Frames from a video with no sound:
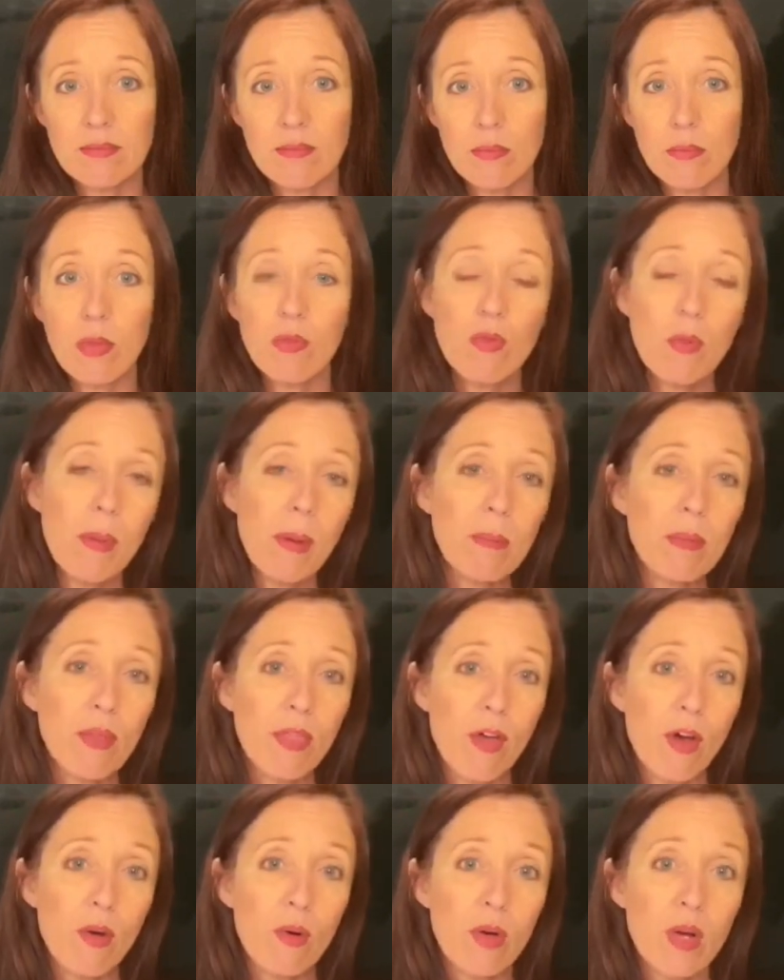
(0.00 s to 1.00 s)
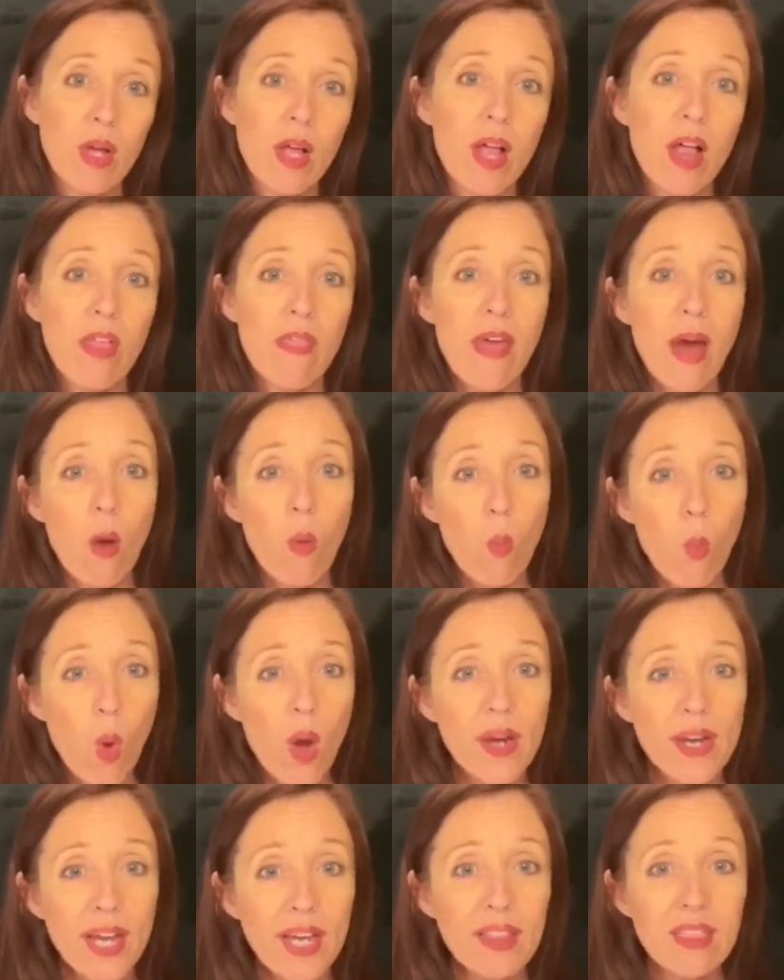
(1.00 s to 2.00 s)
But remember though, that
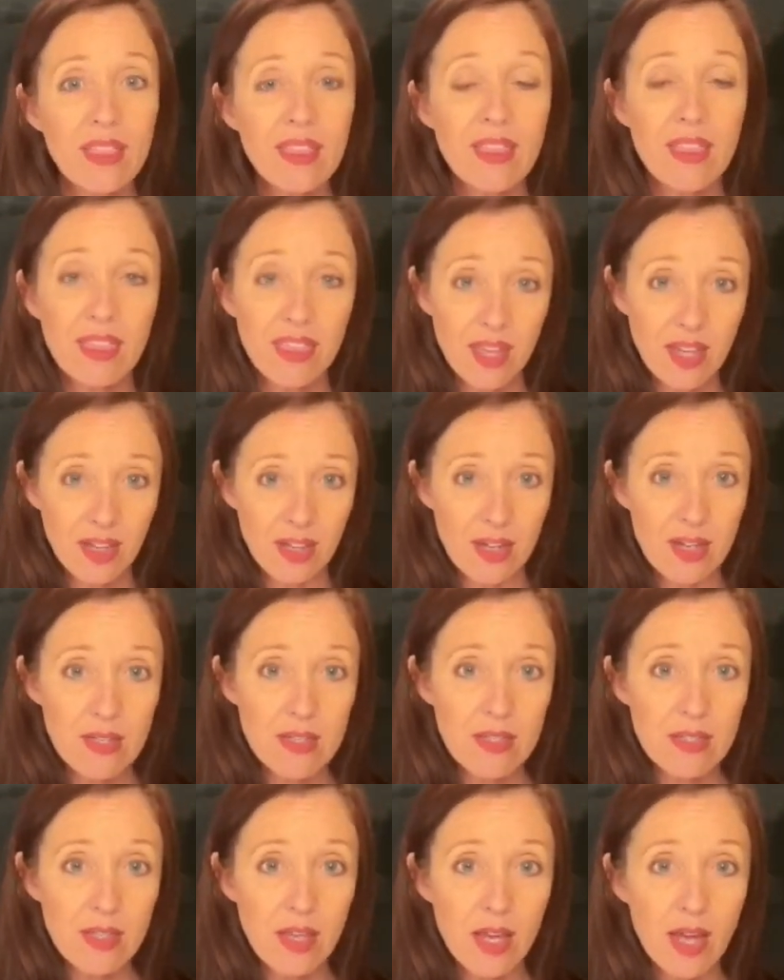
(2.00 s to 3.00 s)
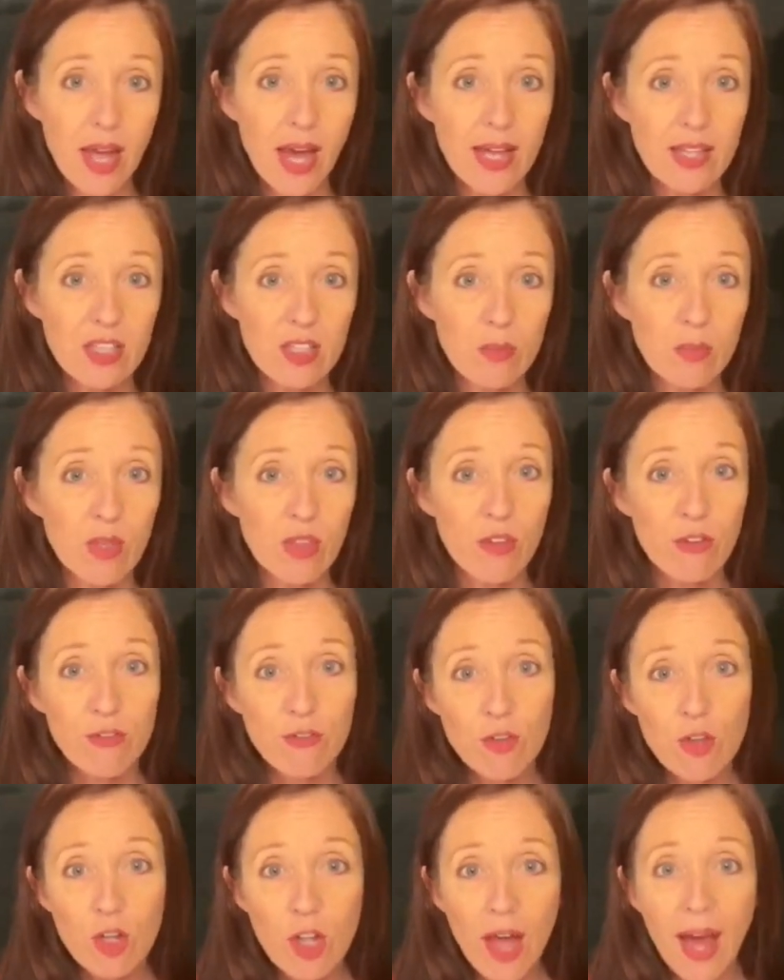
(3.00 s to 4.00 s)
1/8 thickness has to be the
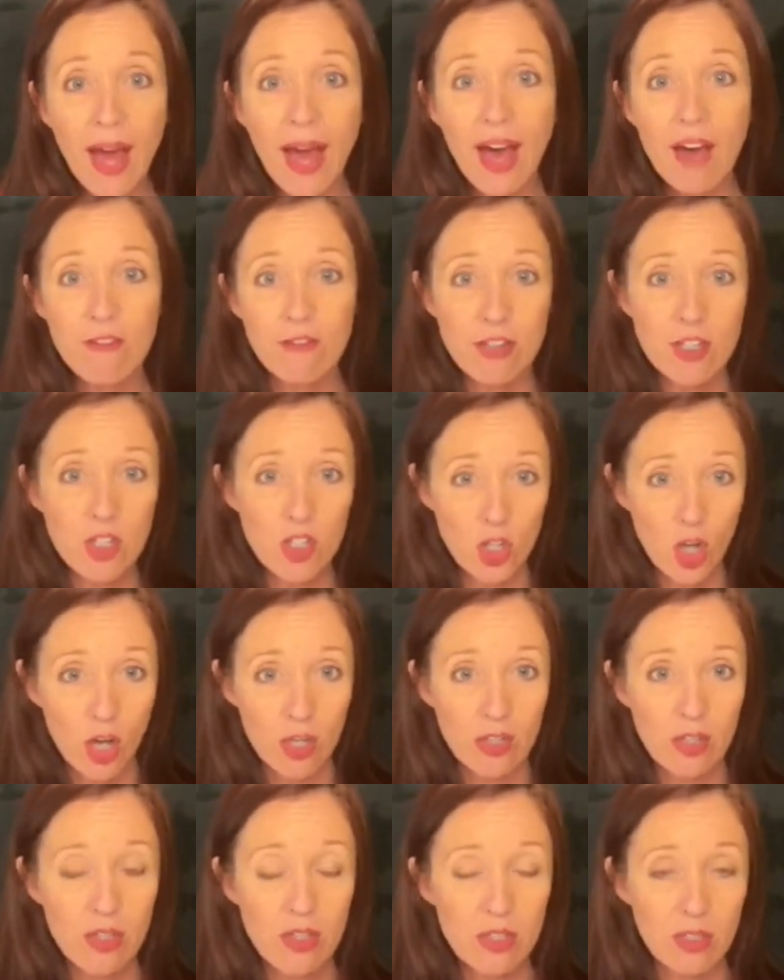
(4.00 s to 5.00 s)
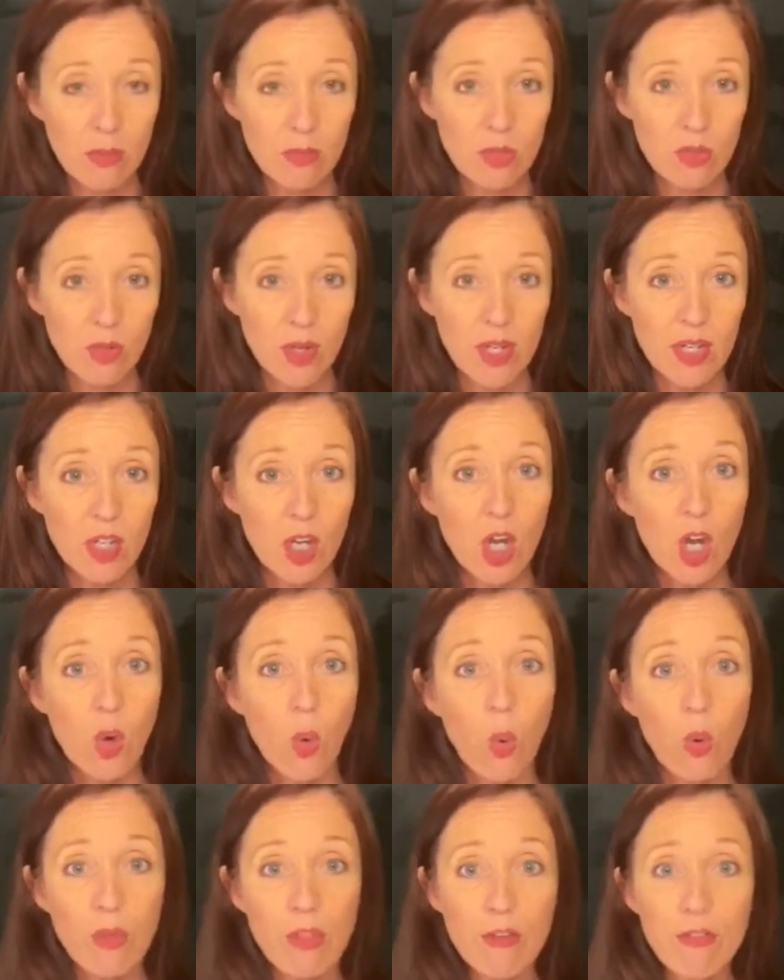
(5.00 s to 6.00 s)
full 1/2 inch onto the substrate
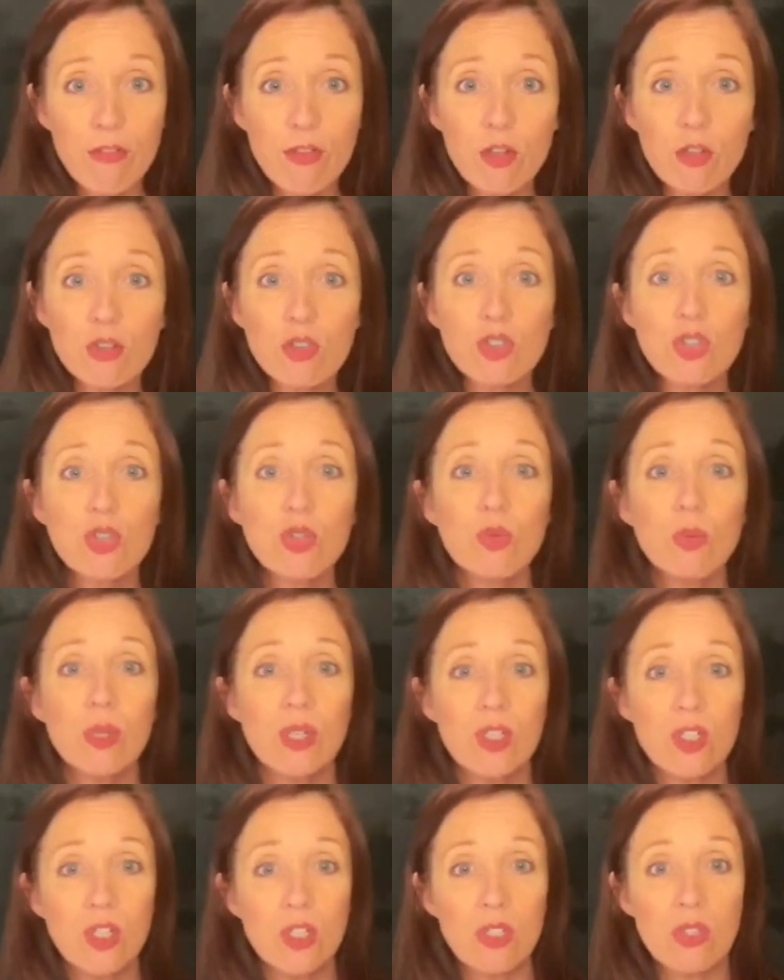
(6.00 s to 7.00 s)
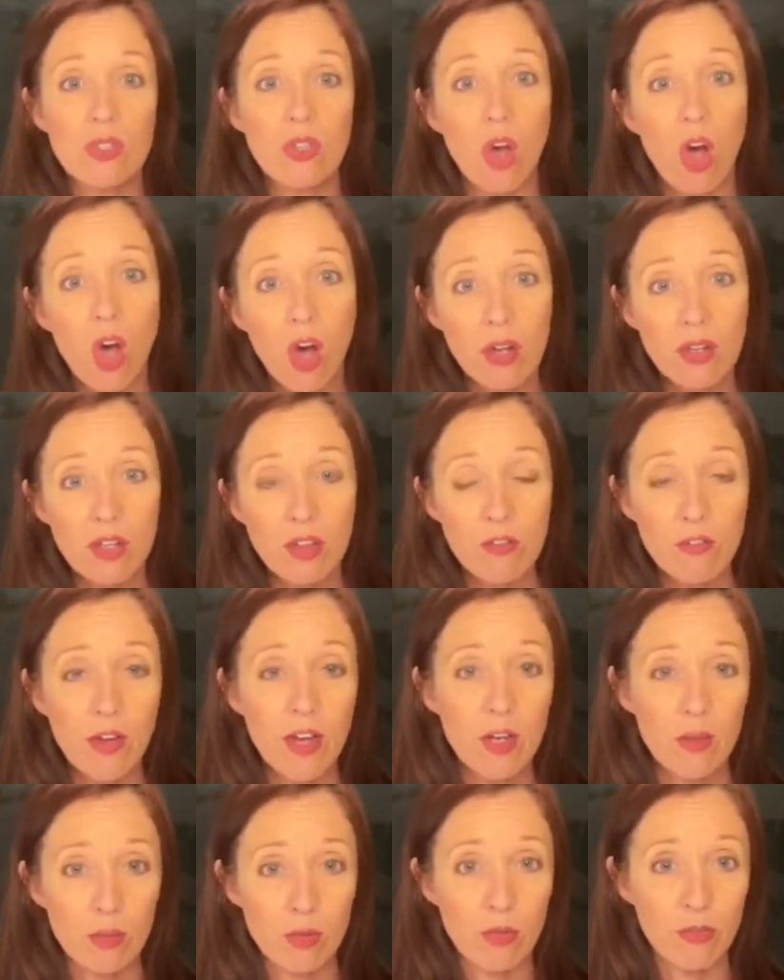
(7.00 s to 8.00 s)
or the full 2 inches onto the
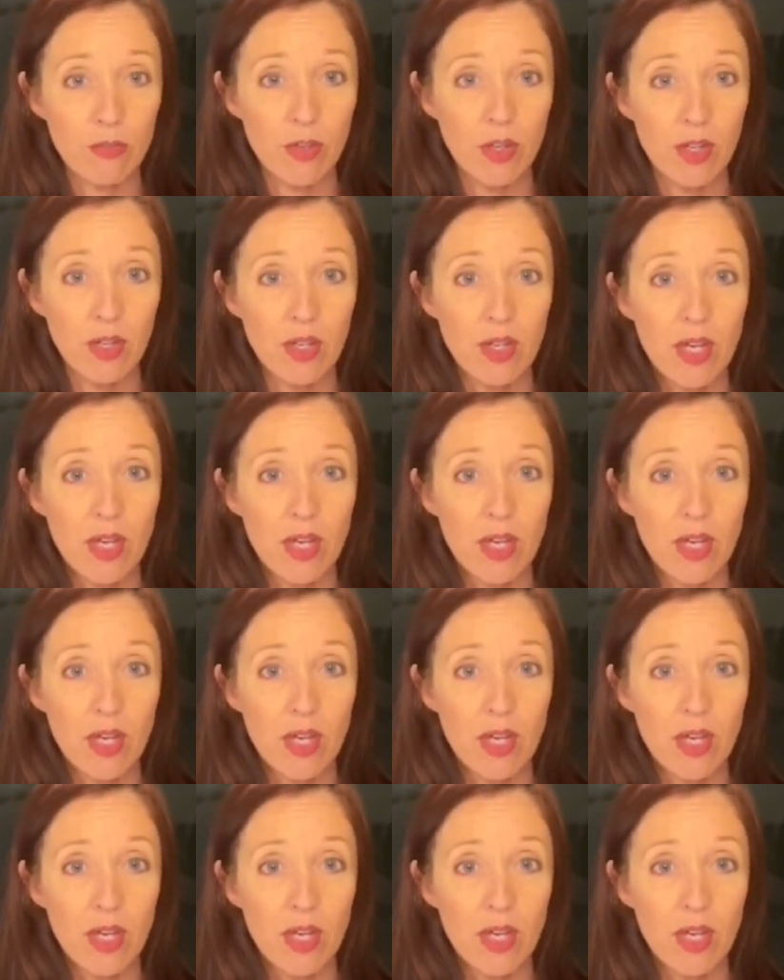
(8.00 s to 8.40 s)
fireproofing.